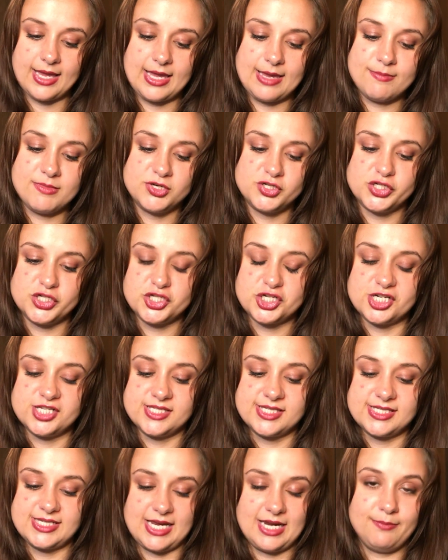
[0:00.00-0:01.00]
magician's
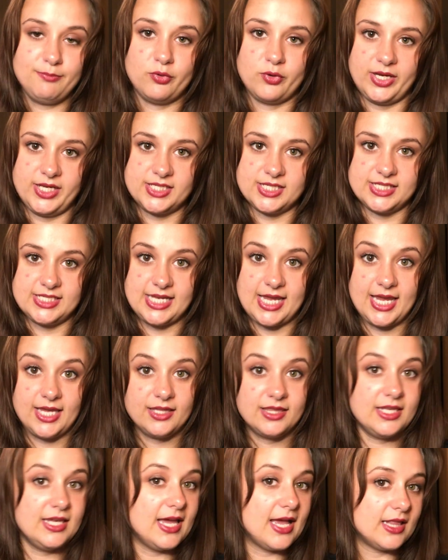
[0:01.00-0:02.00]
standpoint, to take
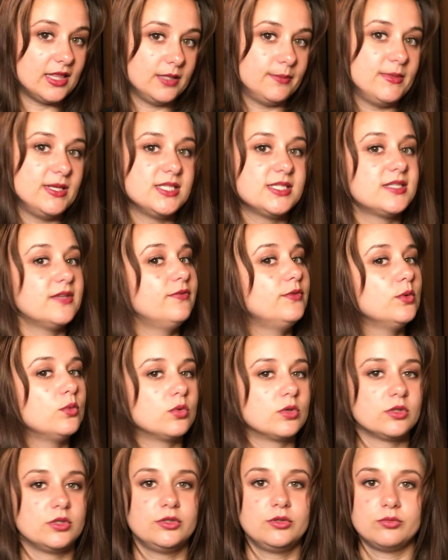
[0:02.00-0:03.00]
the elements of the
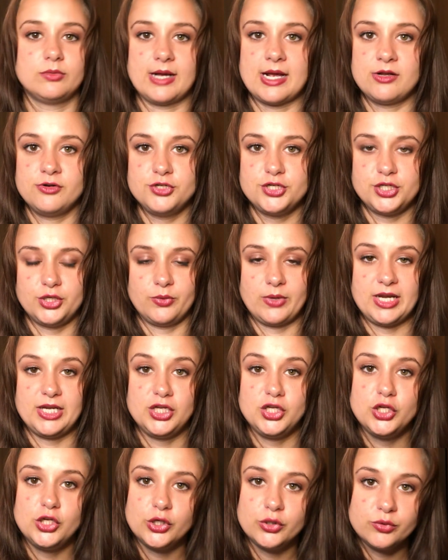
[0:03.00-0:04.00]
world around you
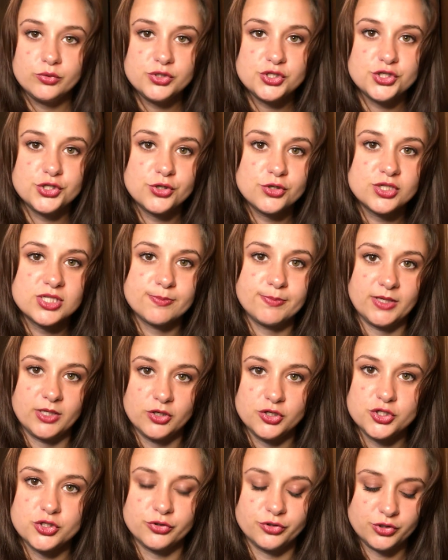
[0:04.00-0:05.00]
and use your
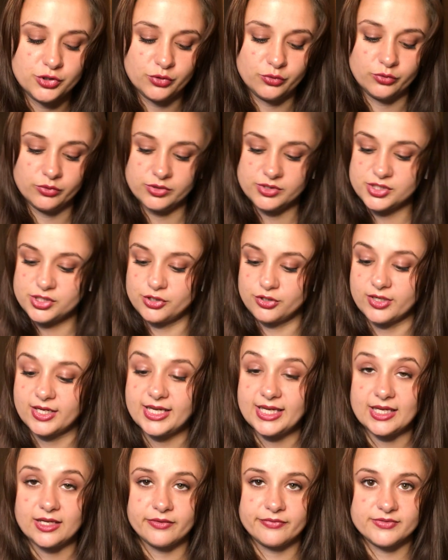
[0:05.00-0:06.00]
spiritual tools, your
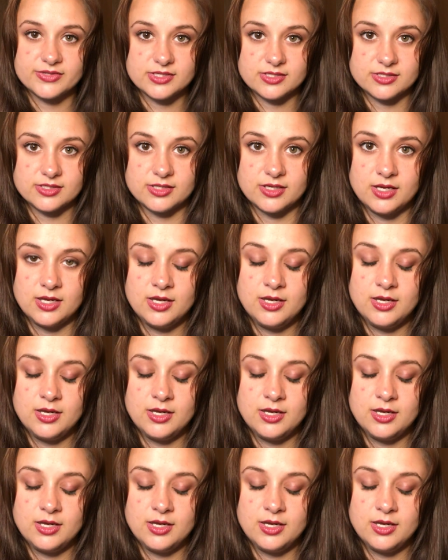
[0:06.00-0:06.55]
gifts.